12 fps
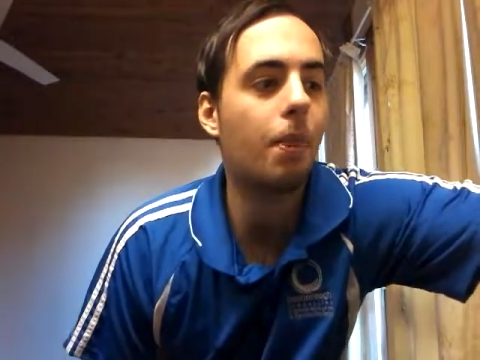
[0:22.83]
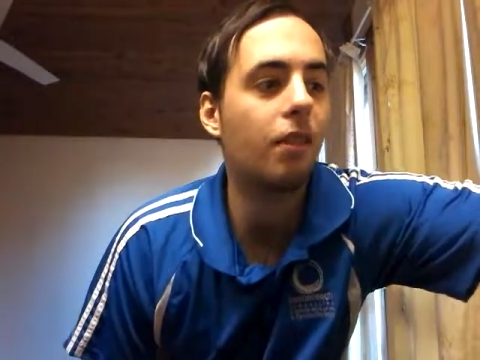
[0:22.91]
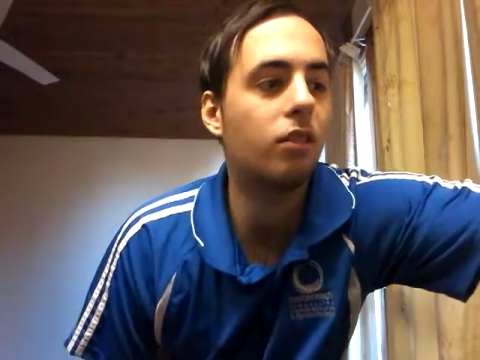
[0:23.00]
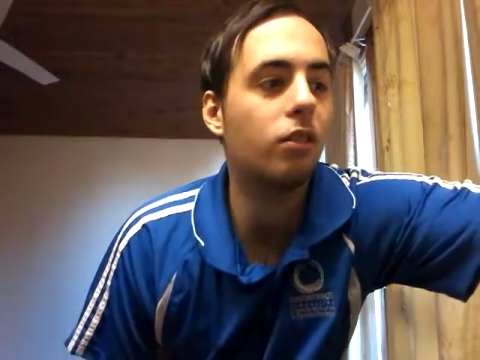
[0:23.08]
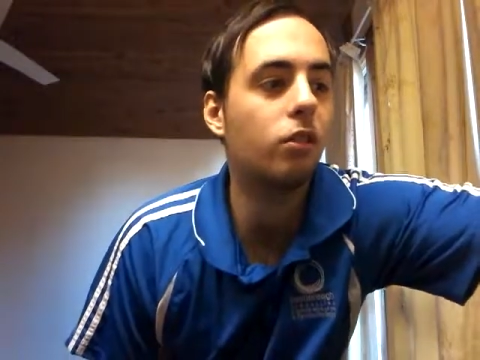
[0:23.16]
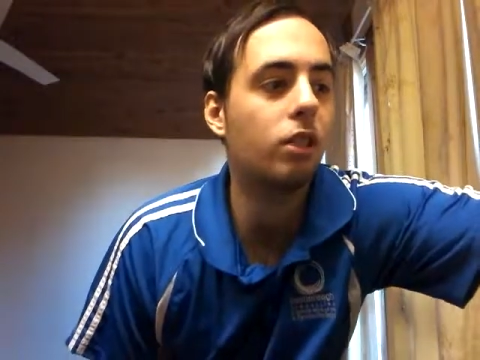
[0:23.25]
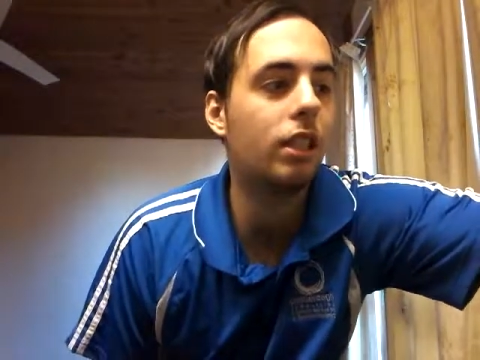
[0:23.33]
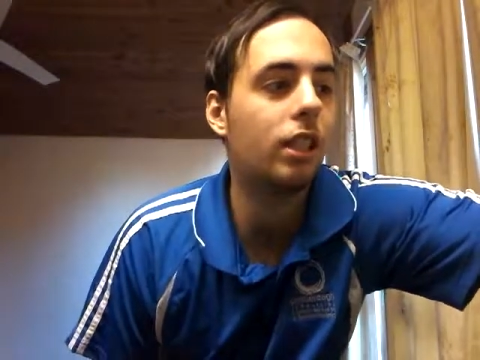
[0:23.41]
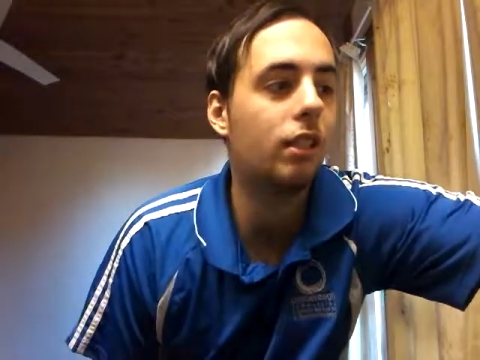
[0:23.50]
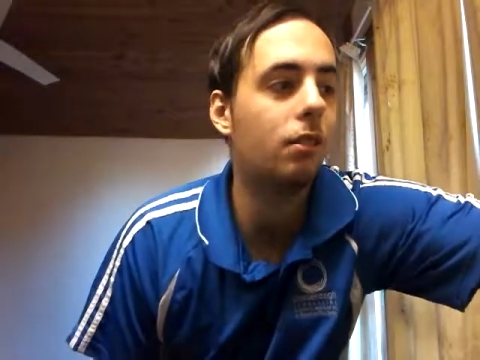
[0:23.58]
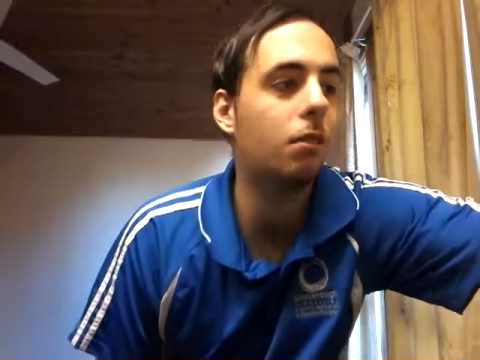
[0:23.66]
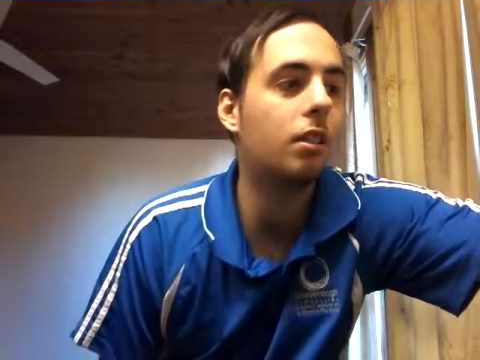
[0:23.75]
So
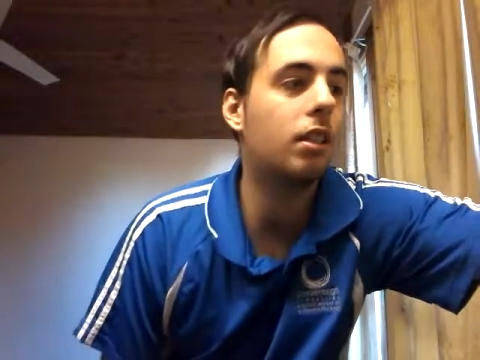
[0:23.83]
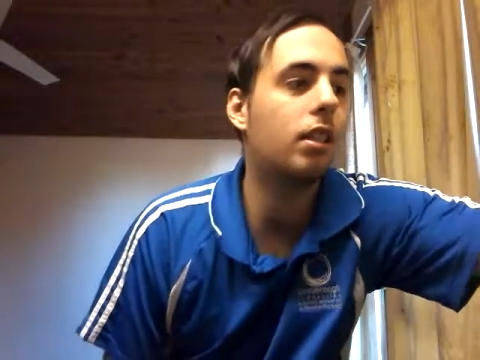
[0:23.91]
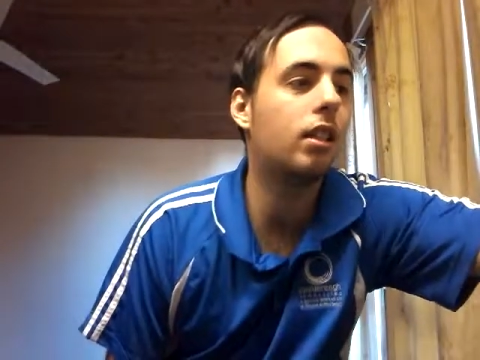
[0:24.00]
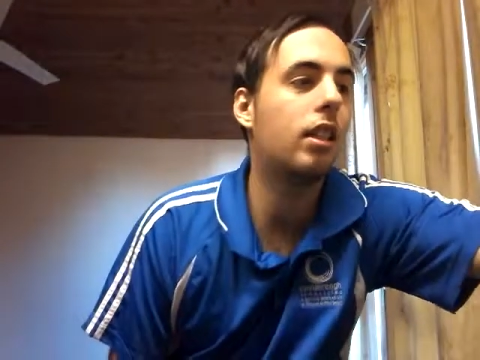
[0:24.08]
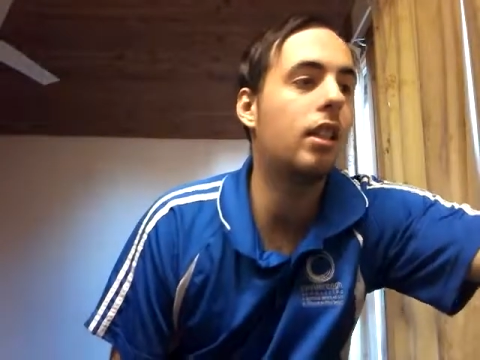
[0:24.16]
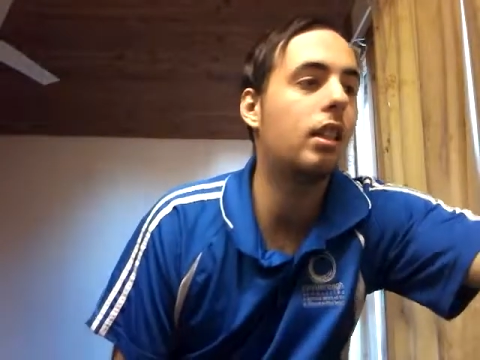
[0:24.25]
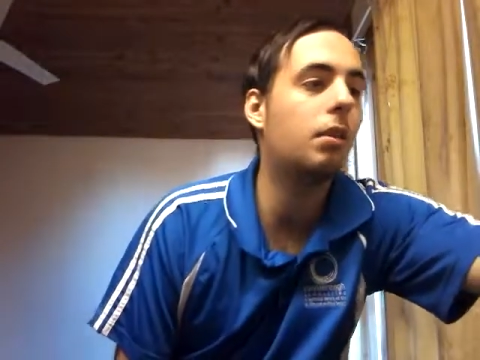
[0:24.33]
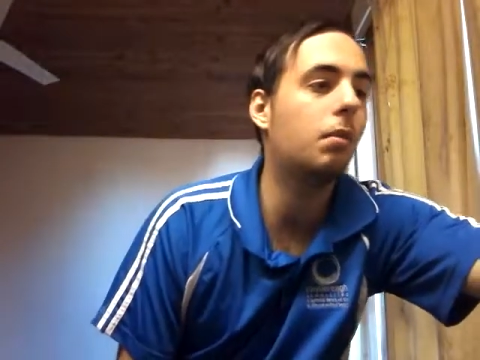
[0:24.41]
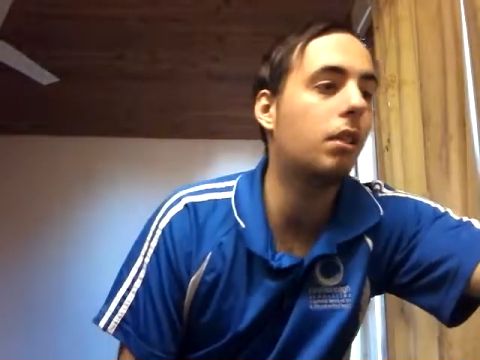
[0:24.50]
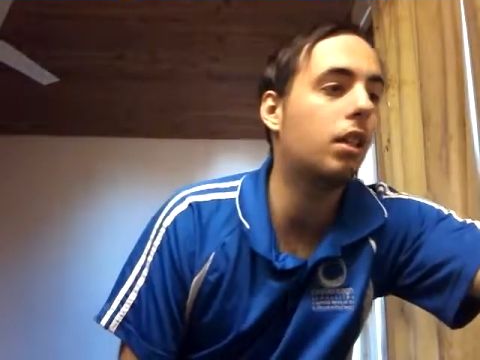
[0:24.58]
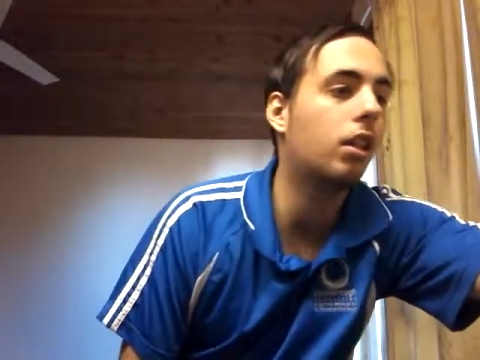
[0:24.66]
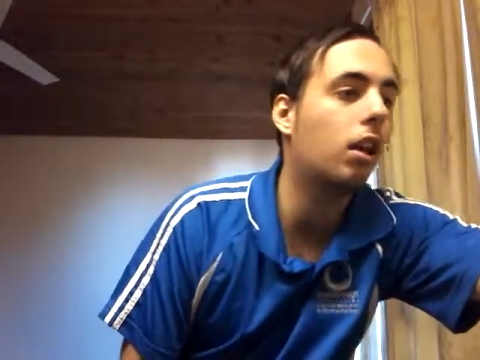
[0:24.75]
here, here
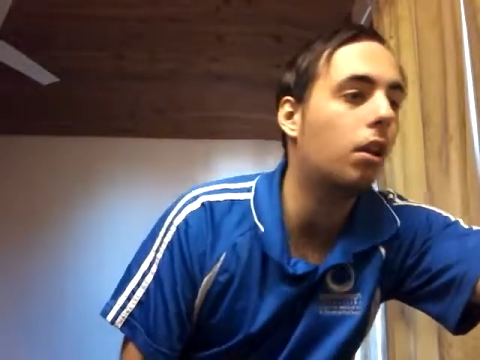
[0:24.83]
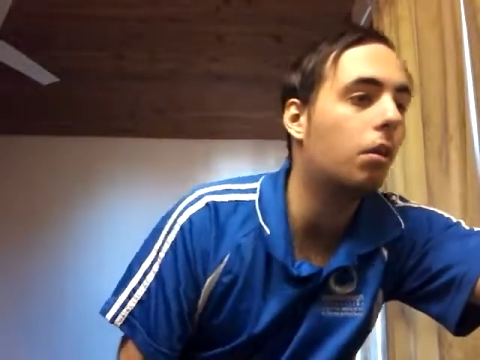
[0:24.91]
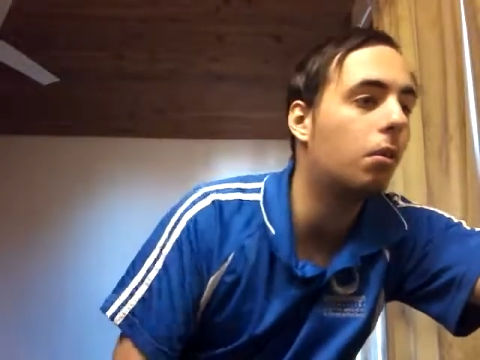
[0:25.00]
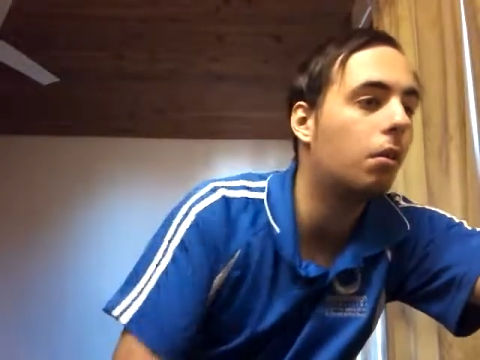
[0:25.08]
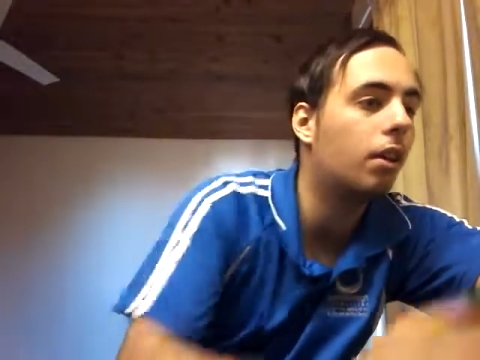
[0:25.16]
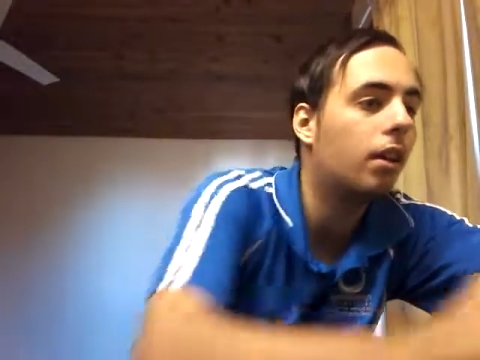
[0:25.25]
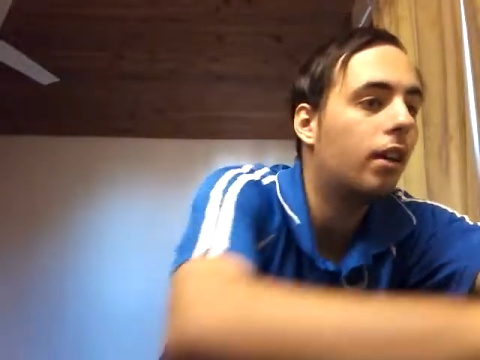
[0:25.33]
we go.